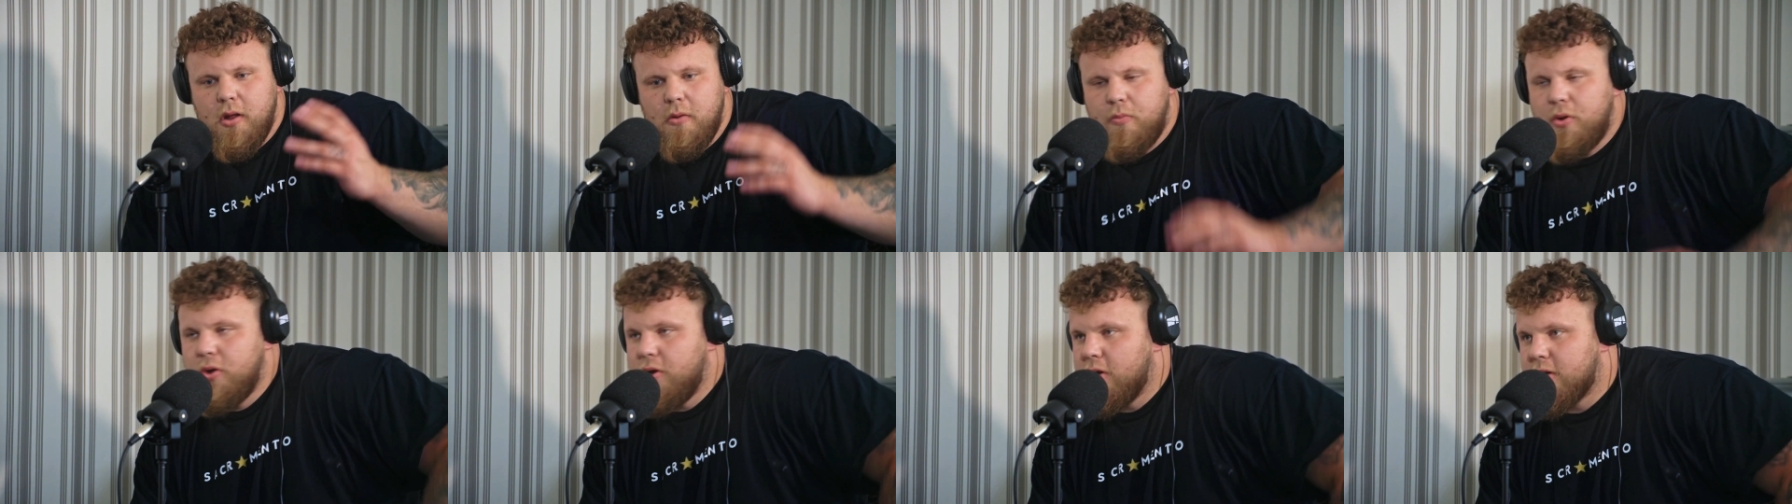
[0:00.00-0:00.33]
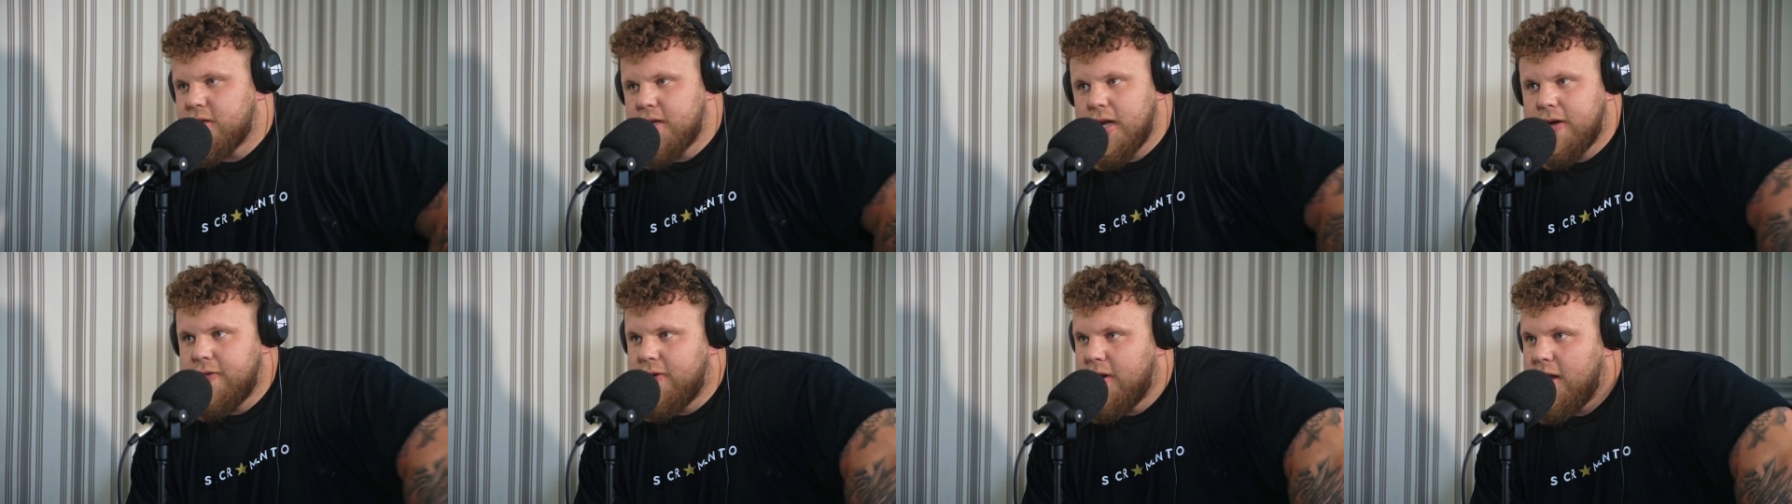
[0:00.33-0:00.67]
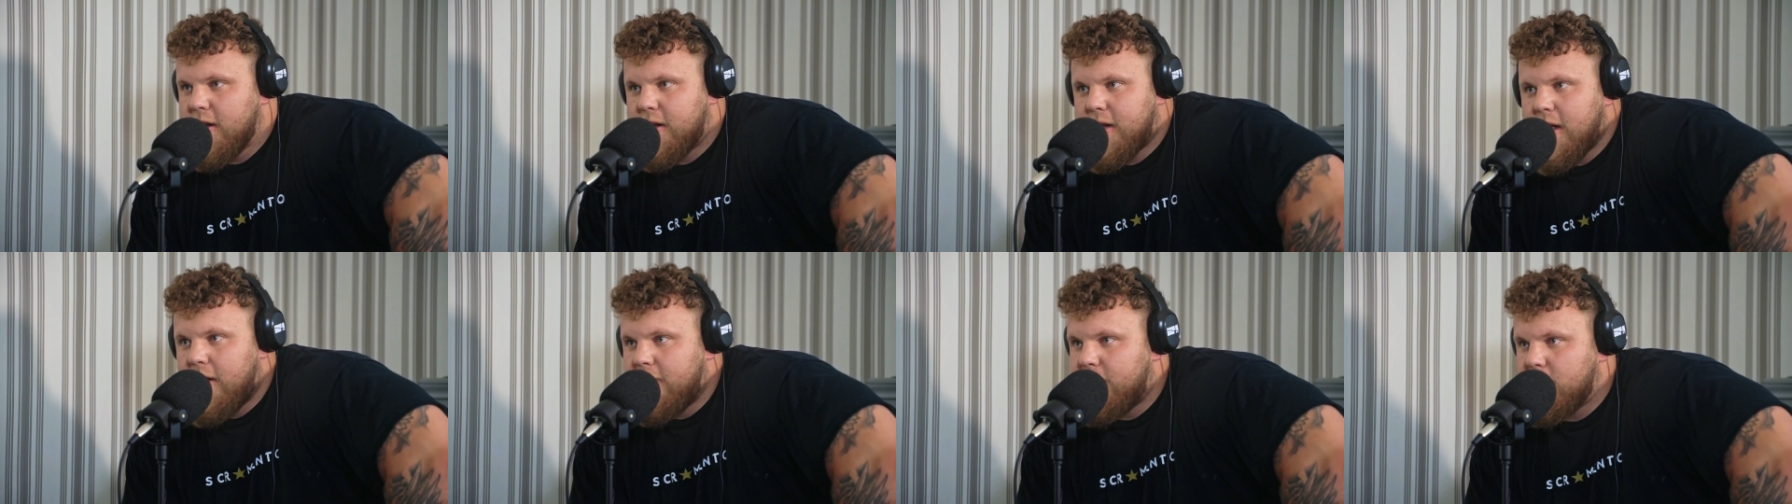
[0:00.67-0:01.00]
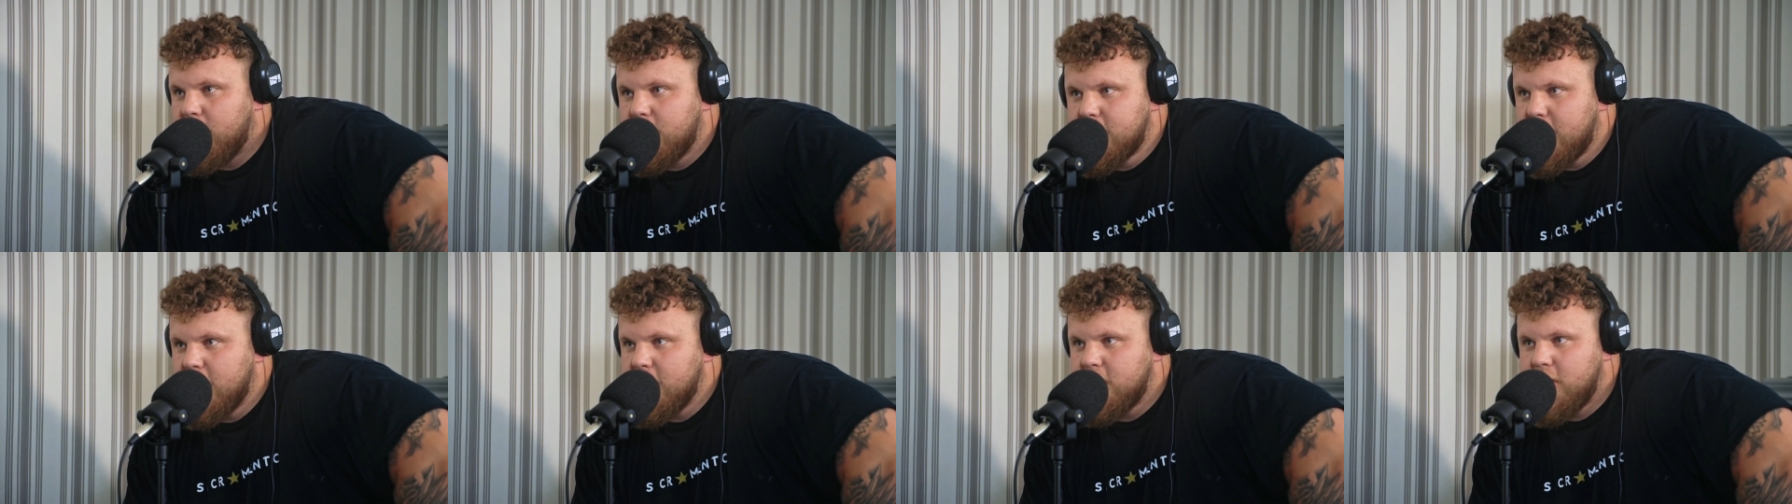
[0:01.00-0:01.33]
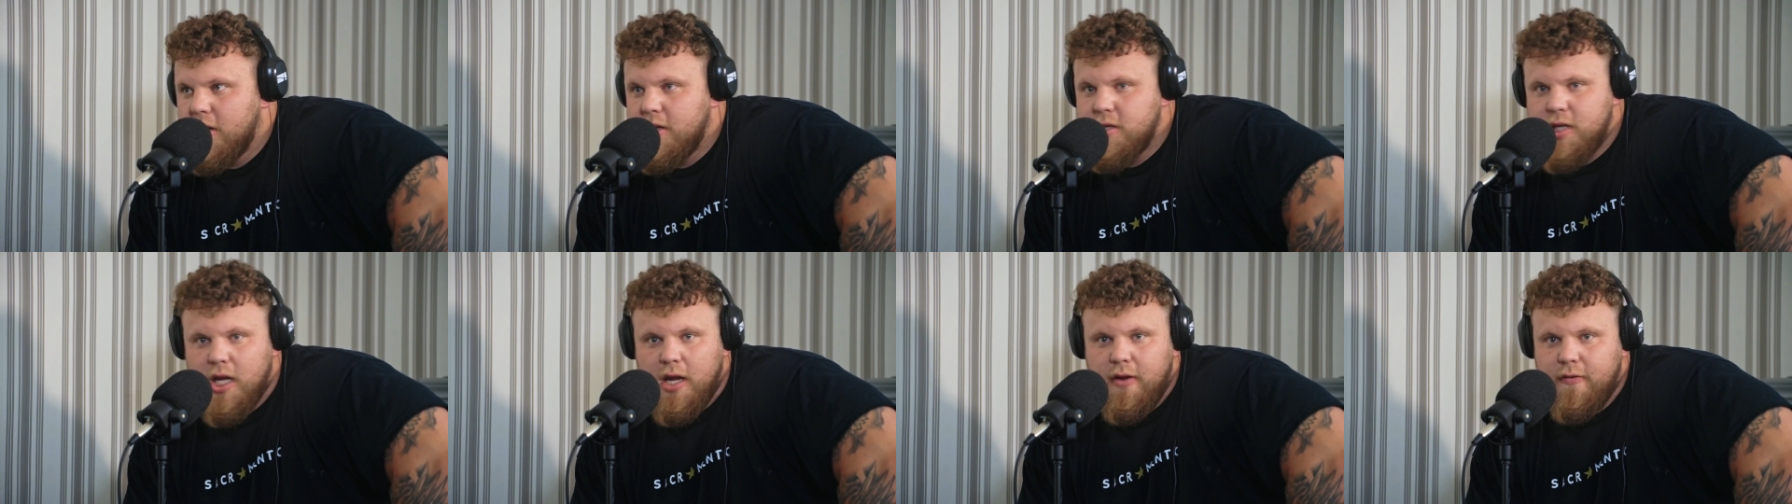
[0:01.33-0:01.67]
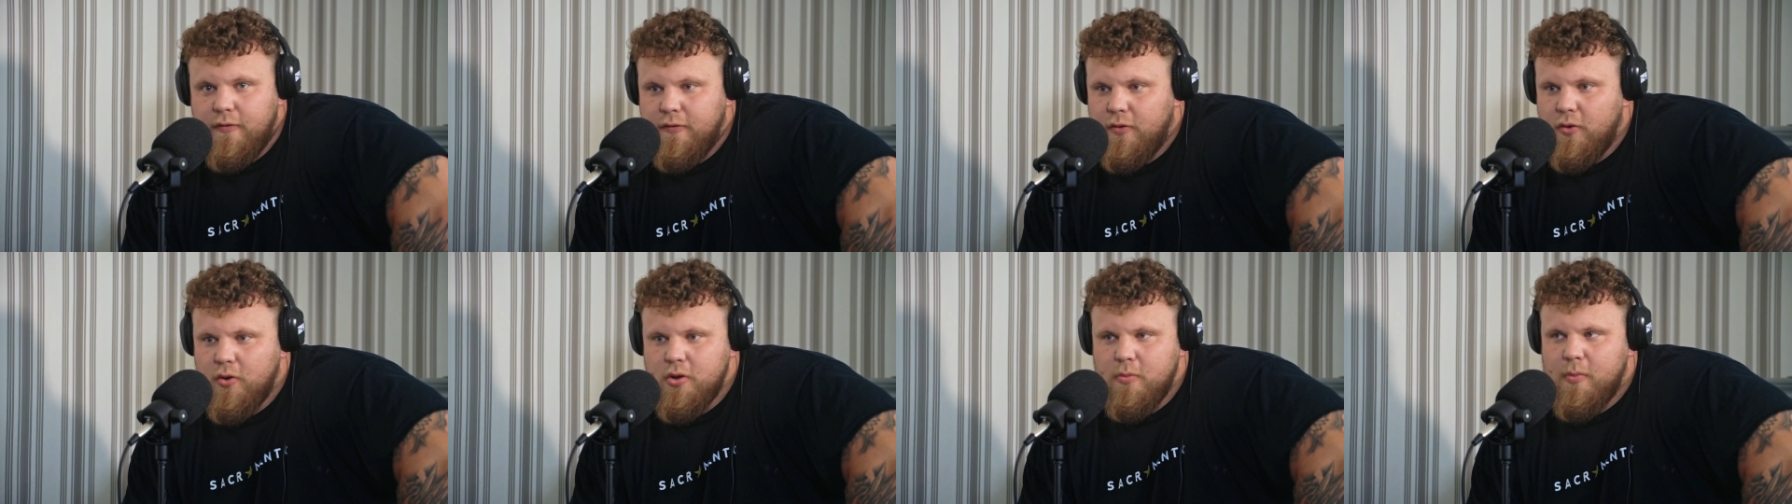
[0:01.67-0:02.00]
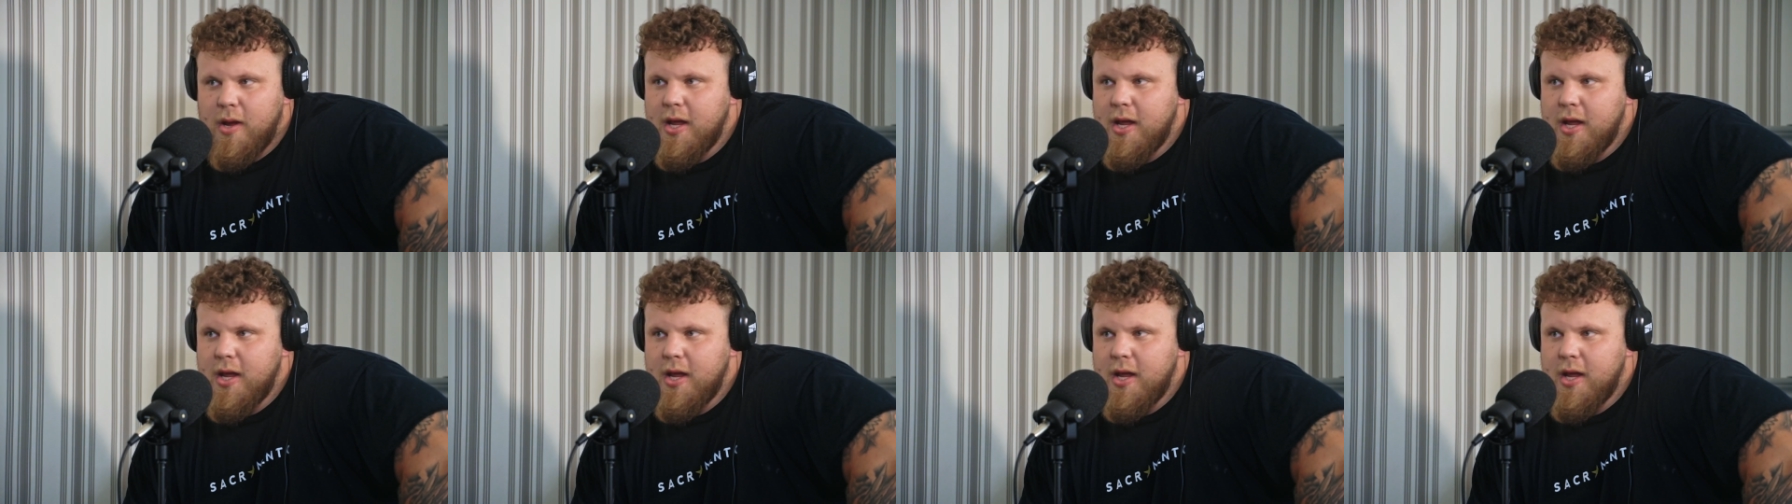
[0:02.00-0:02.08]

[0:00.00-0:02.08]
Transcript: put yourself in an uncomfortable situation, even though you